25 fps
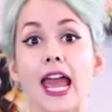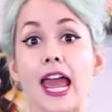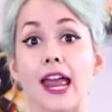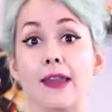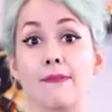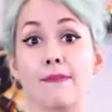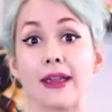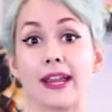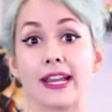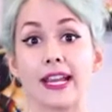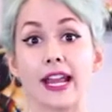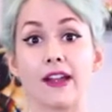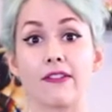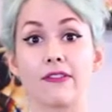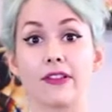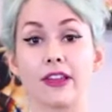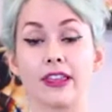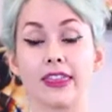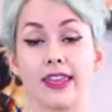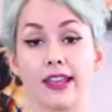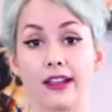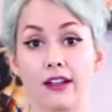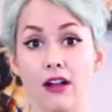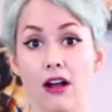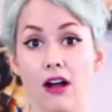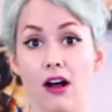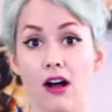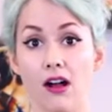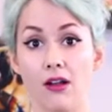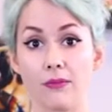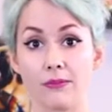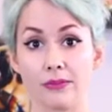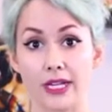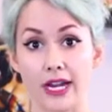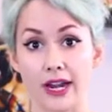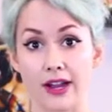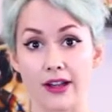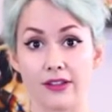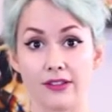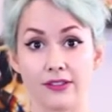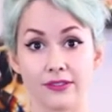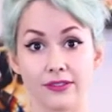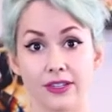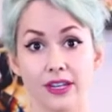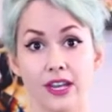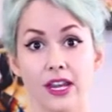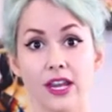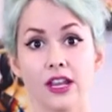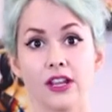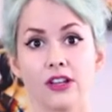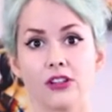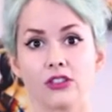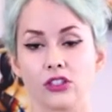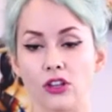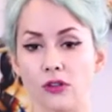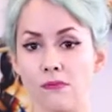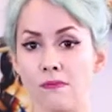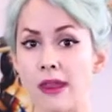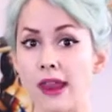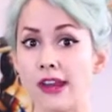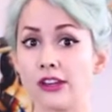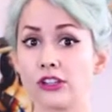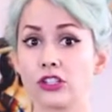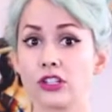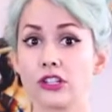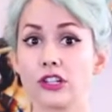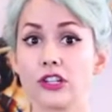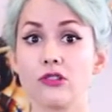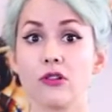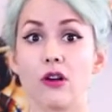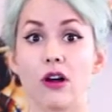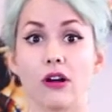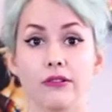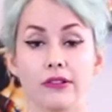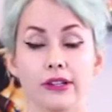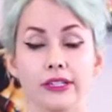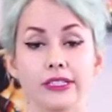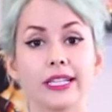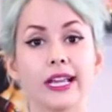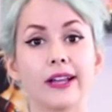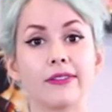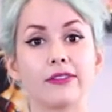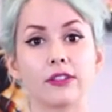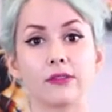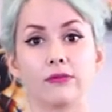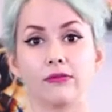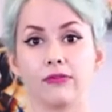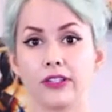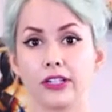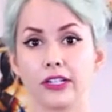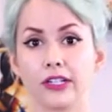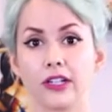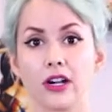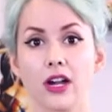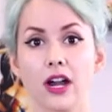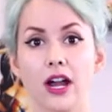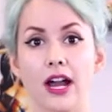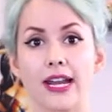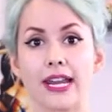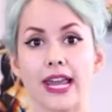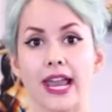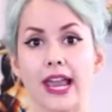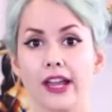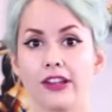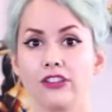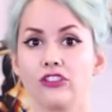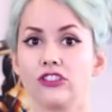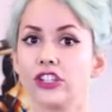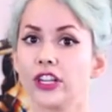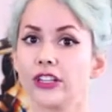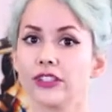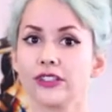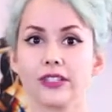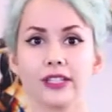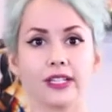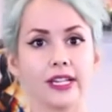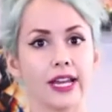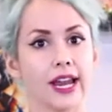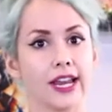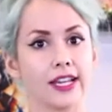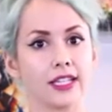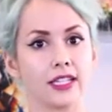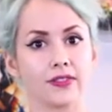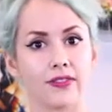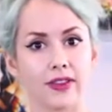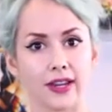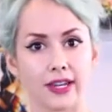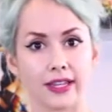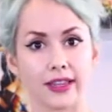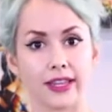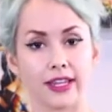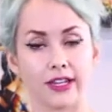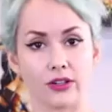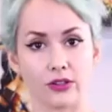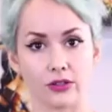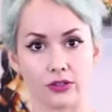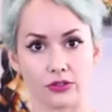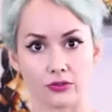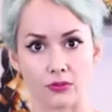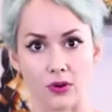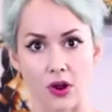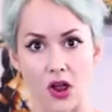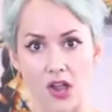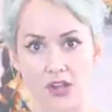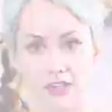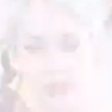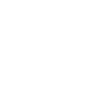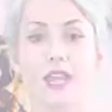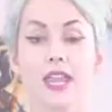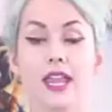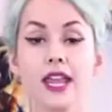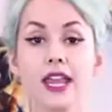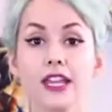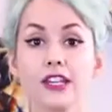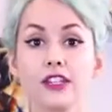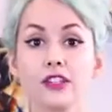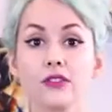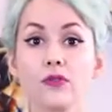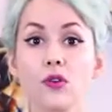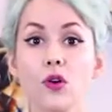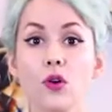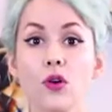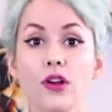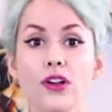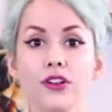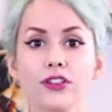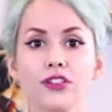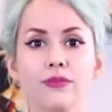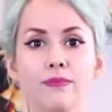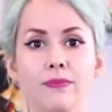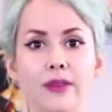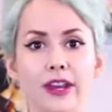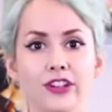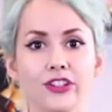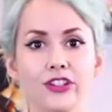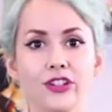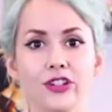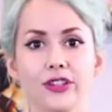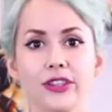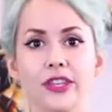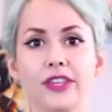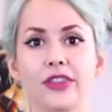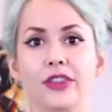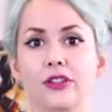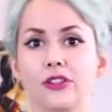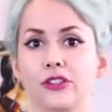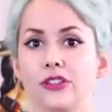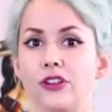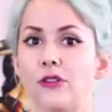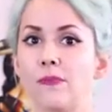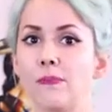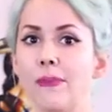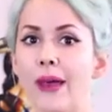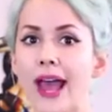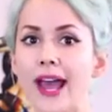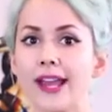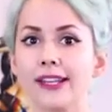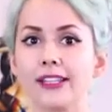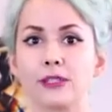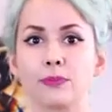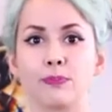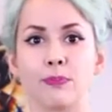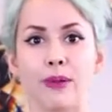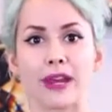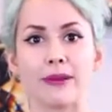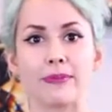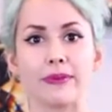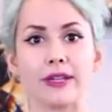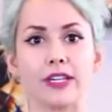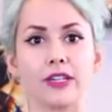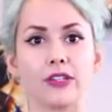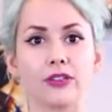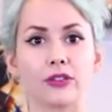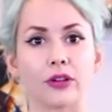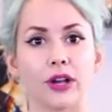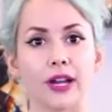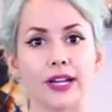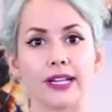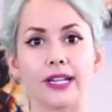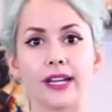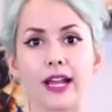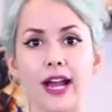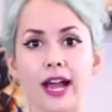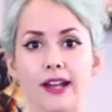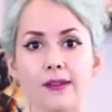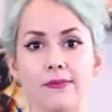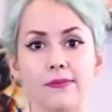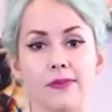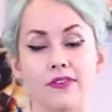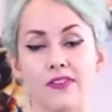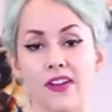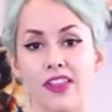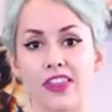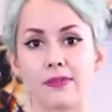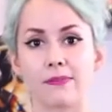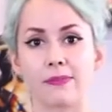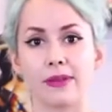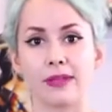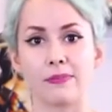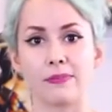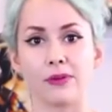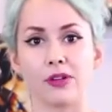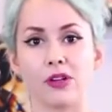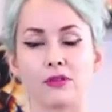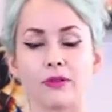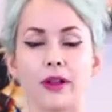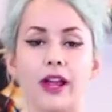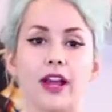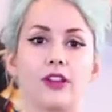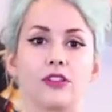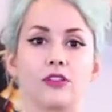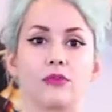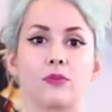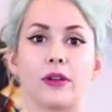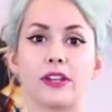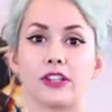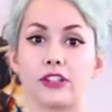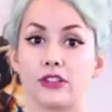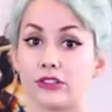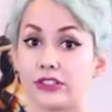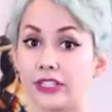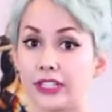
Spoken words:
and make everything calm down. So make sure you always have some vinegar on hand just in case if anything goes wrong. And of course, make sure that there's no pets, babies, or any kind of other people around when you're